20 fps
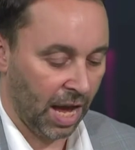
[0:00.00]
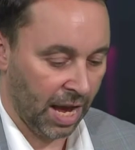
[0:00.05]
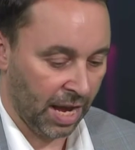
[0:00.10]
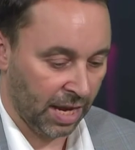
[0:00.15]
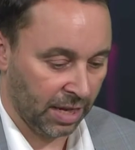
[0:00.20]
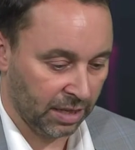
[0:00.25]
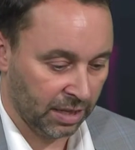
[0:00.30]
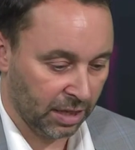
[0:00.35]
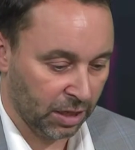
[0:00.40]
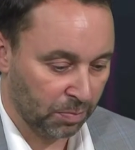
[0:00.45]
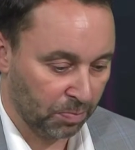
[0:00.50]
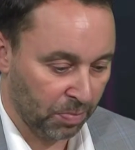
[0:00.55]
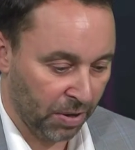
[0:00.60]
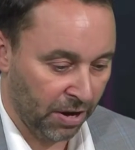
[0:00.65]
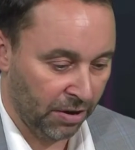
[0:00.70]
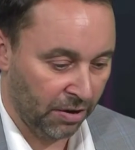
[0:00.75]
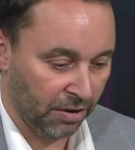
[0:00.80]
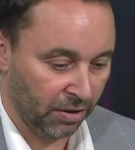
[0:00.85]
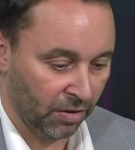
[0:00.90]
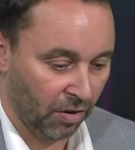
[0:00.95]
and this
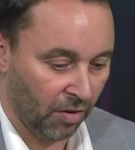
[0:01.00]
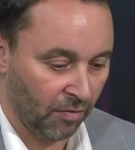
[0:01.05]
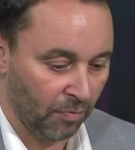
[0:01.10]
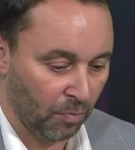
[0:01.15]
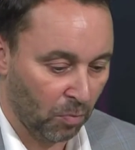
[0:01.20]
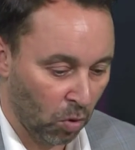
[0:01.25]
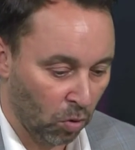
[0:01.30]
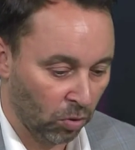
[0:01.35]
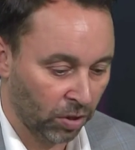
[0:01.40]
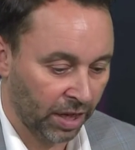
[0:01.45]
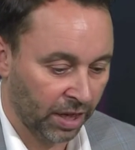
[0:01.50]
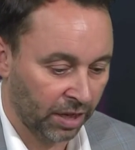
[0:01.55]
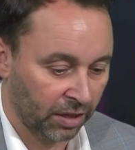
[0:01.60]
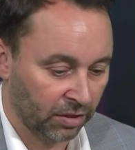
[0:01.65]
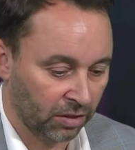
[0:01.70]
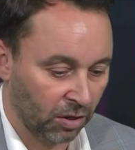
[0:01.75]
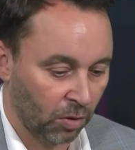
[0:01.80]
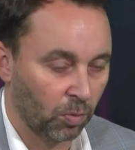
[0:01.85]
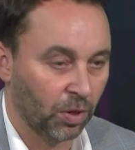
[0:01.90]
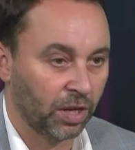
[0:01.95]
period of
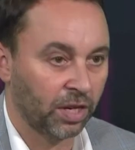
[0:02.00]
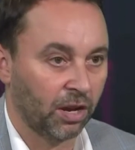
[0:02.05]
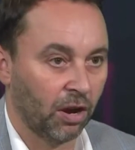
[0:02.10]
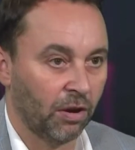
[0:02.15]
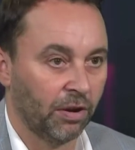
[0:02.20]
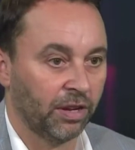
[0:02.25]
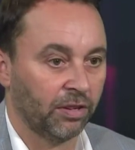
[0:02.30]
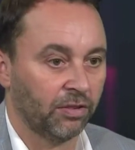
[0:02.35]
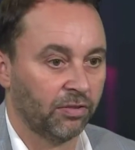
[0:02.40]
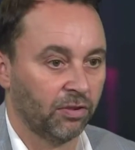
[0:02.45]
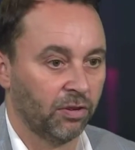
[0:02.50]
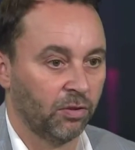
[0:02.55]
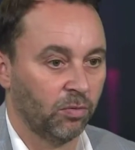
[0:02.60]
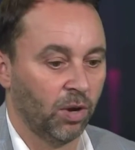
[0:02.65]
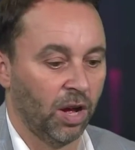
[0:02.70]
mourning that we're going through,